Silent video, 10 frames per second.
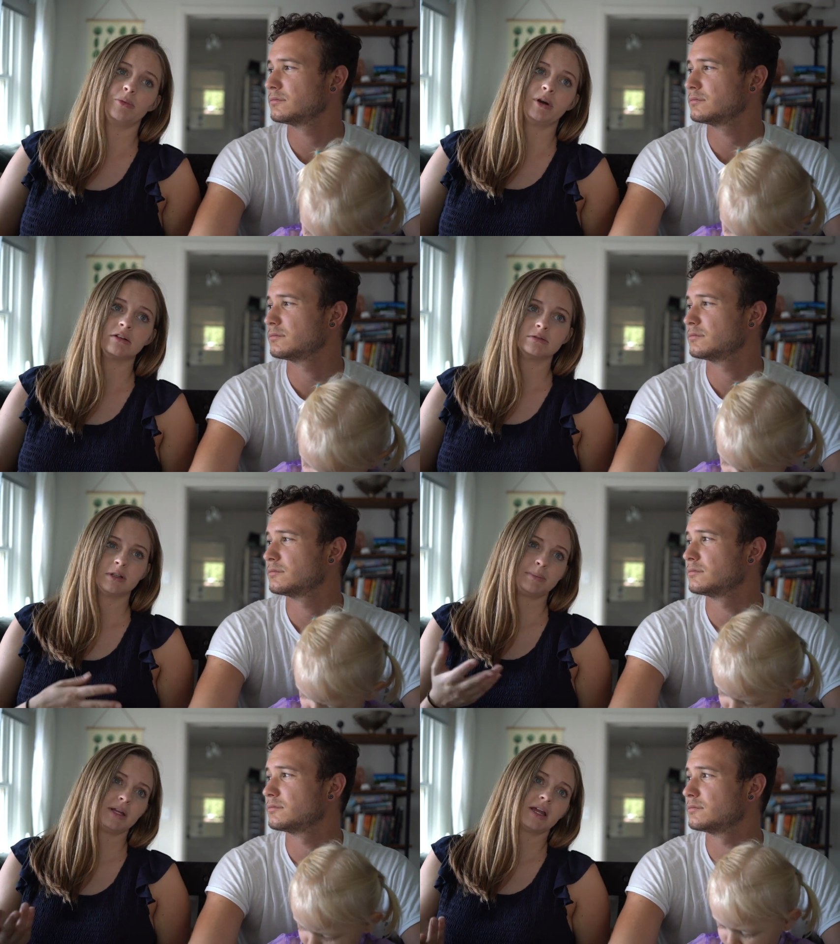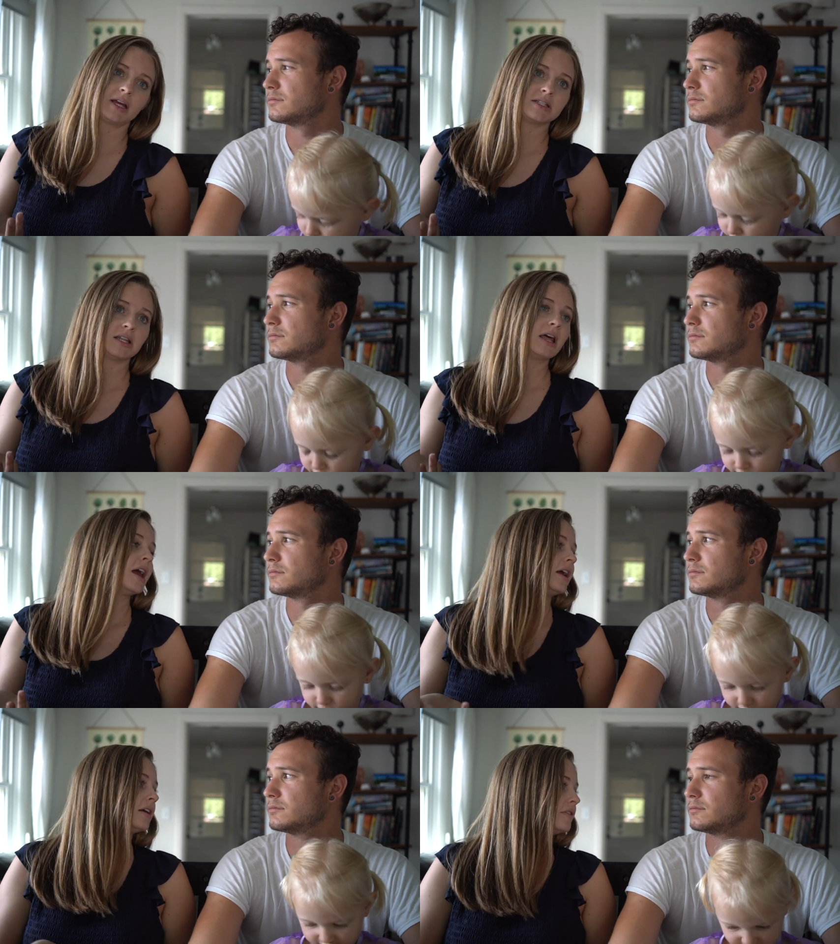Speaker 1: there'll probably be like a
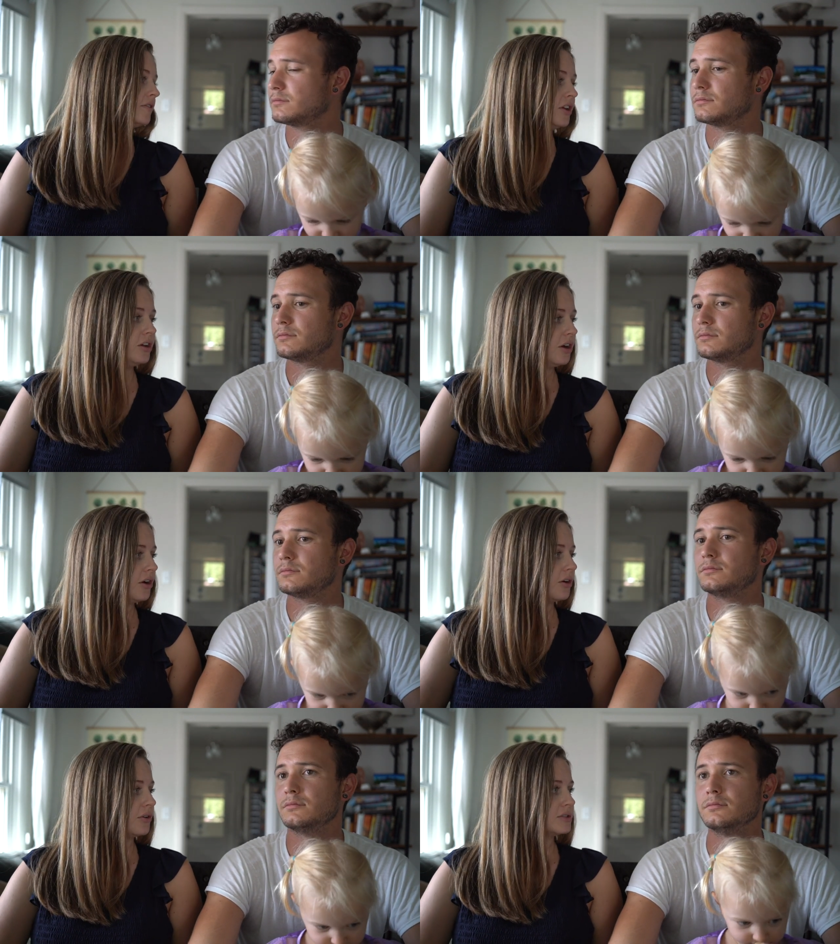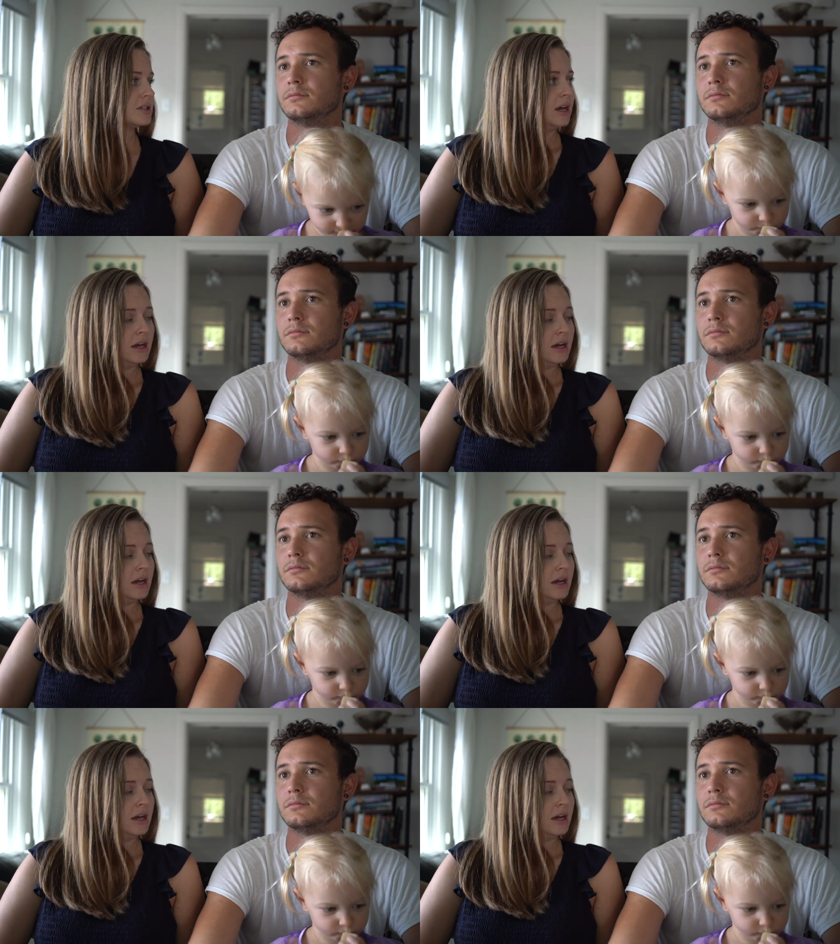delay in videos. Mm